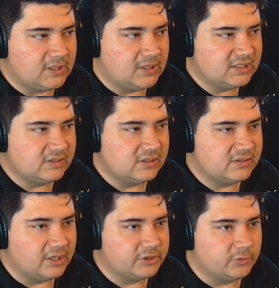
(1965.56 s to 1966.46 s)
and then this is the
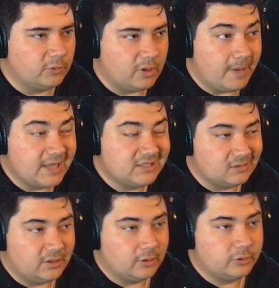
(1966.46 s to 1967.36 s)
section where
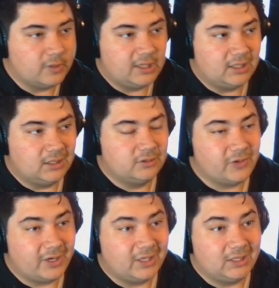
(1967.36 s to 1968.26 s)
they're trying
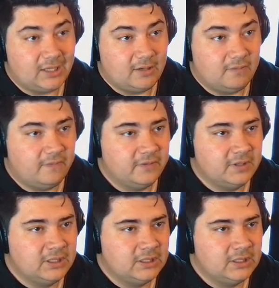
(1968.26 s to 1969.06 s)
to leave,